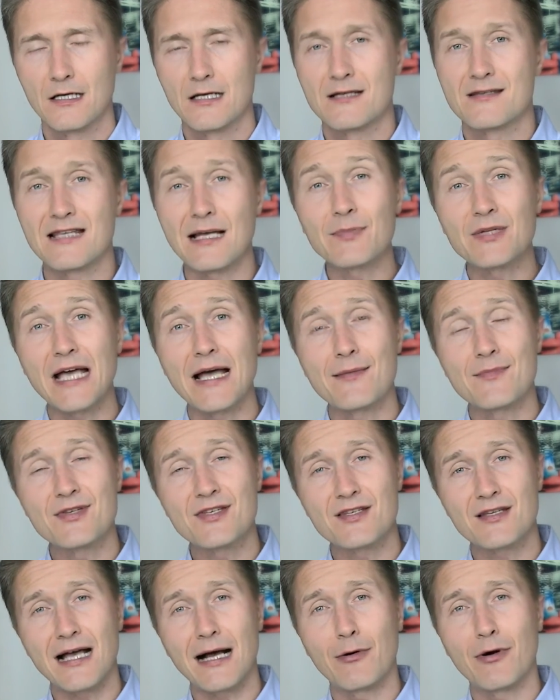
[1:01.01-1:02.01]

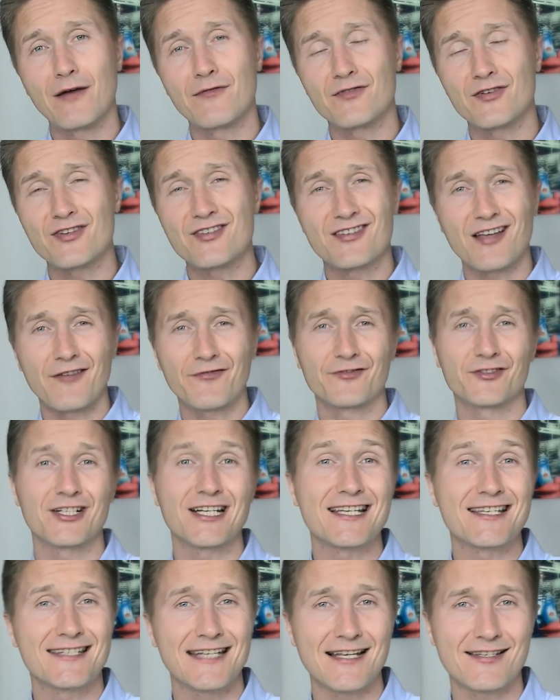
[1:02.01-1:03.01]
Sometimes, however,
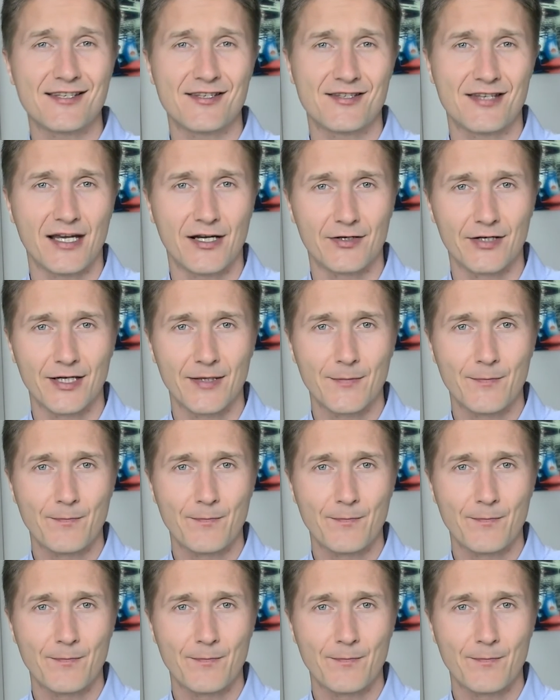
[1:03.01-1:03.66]
suffering is necessary.